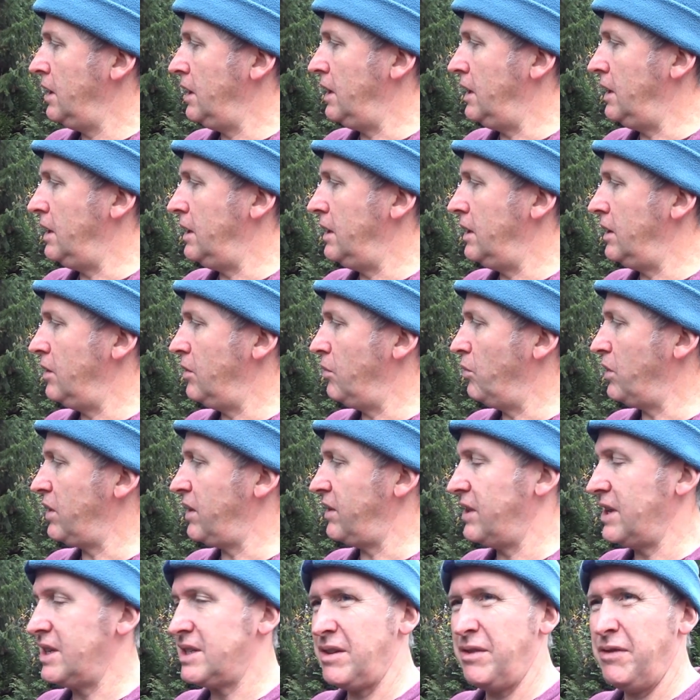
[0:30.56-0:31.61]
Uh, and one of
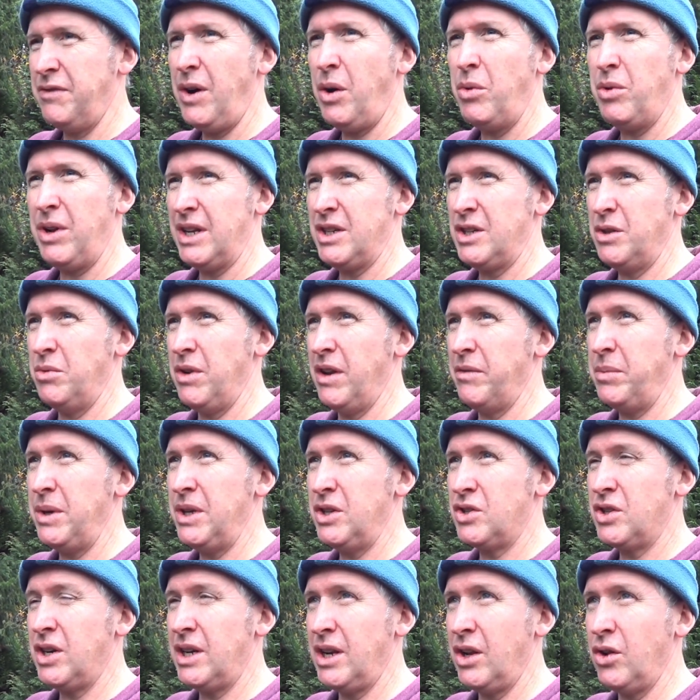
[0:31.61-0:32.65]
the things I found actually when I've been
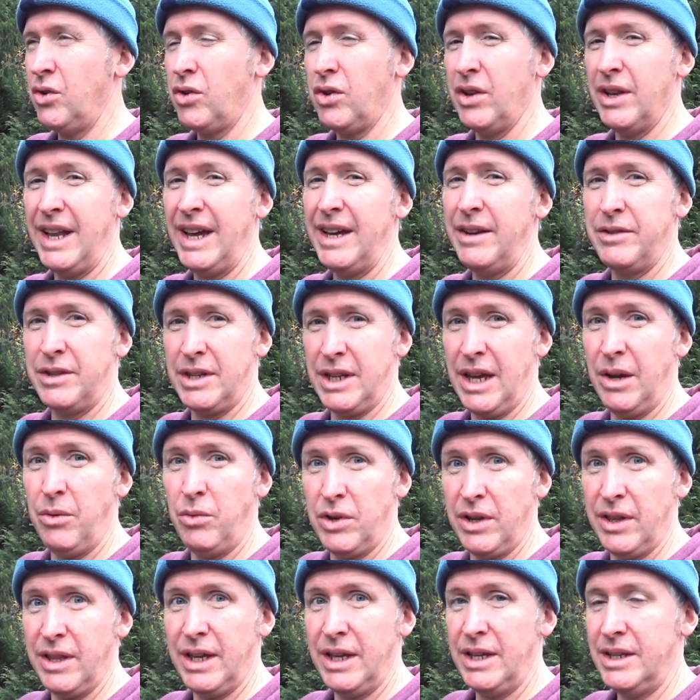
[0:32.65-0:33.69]
trying to look online to get
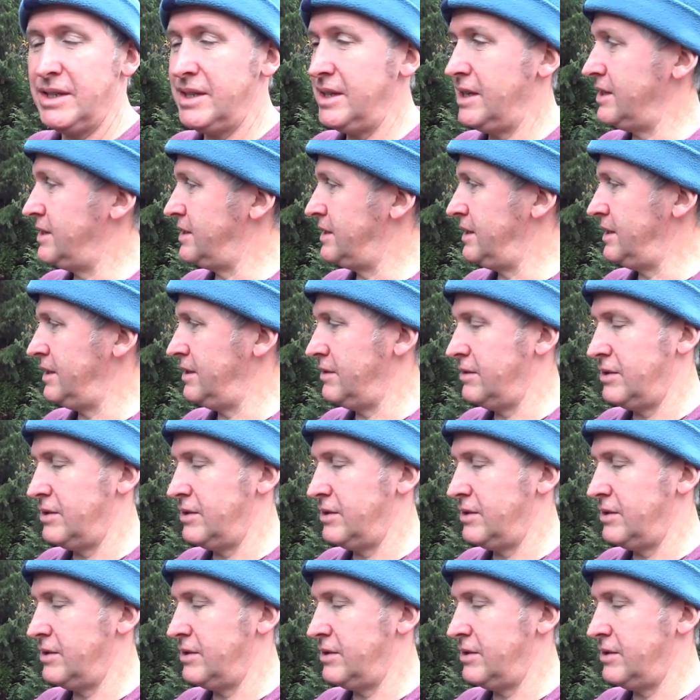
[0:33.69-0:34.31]
one of these is